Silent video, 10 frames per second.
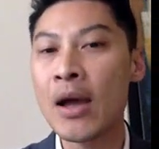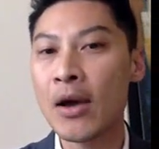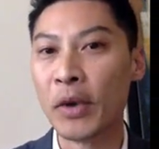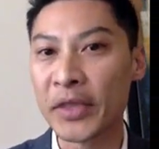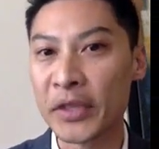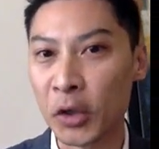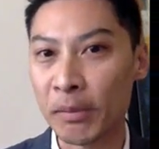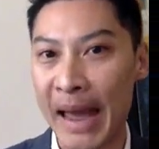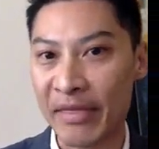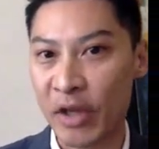what the
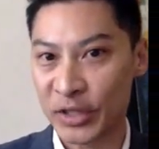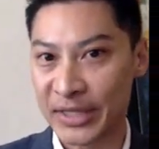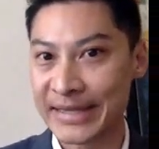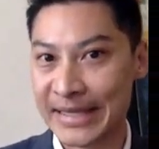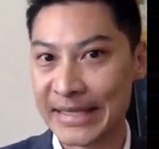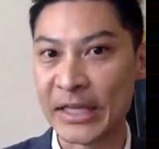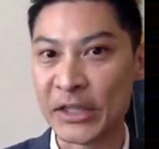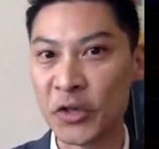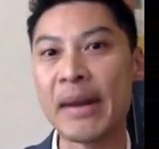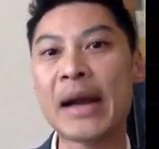neuropathologist sees
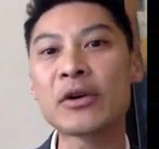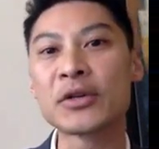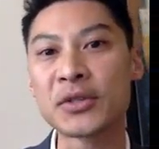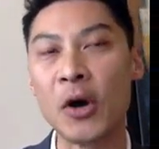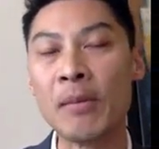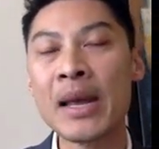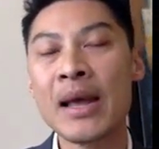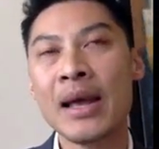under the microscope.